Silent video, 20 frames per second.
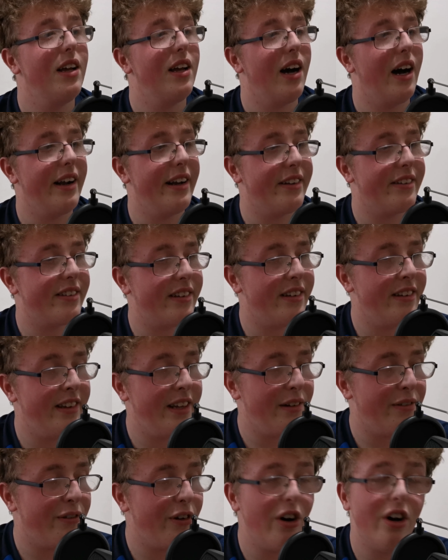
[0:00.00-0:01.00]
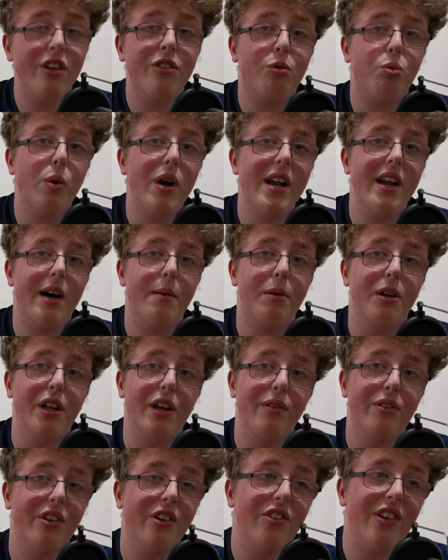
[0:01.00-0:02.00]
And it's the first win, I
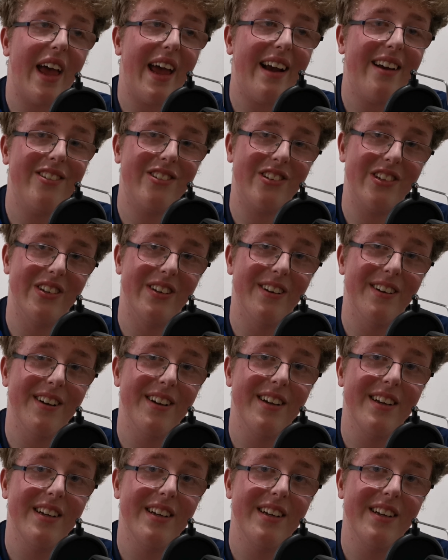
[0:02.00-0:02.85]
believe, since Exeter,